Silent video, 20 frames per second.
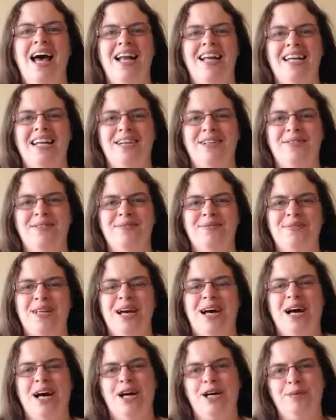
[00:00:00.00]
Hello,
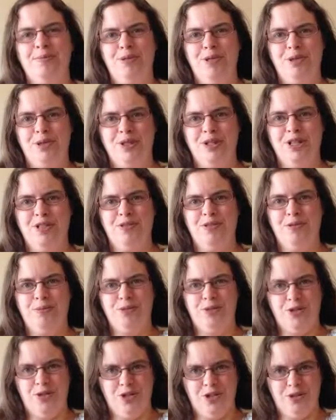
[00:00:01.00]
I'm Lorna
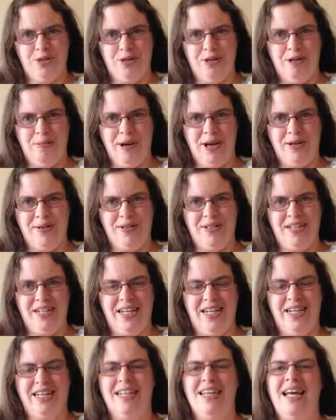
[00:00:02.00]
from Orchard Green
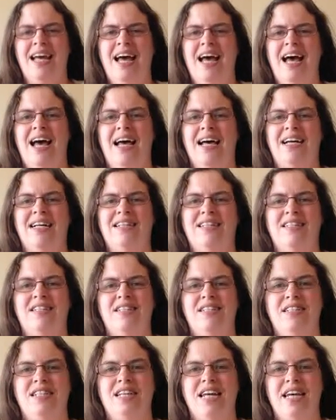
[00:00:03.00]
Parenting, and
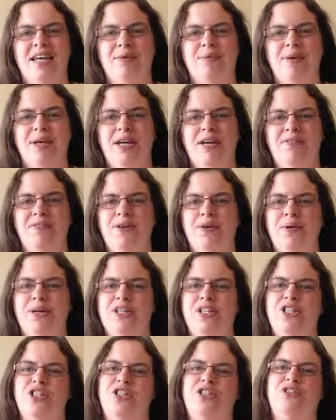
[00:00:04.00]
today we have a
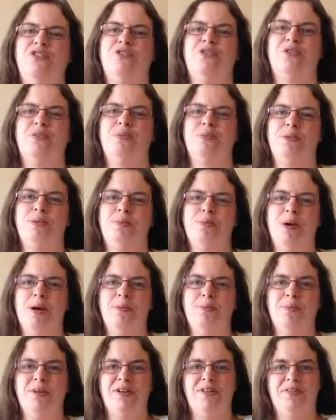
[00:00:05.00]
question from the
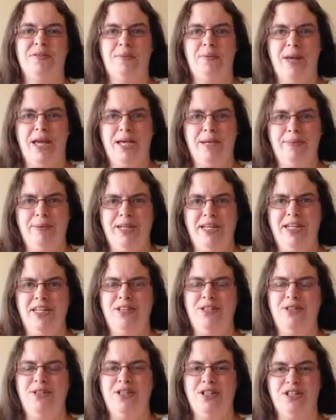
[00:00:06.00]
mum of a baby
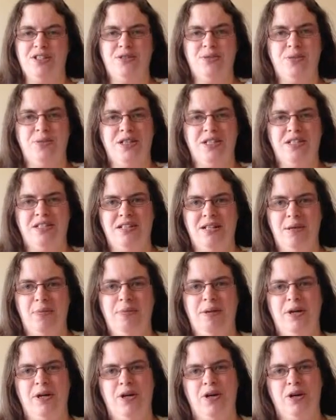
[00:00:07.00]
who doesn't want to
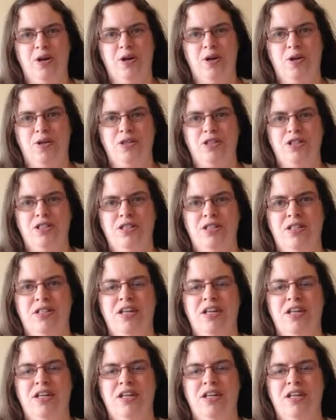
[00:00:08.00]
sleep in her cot.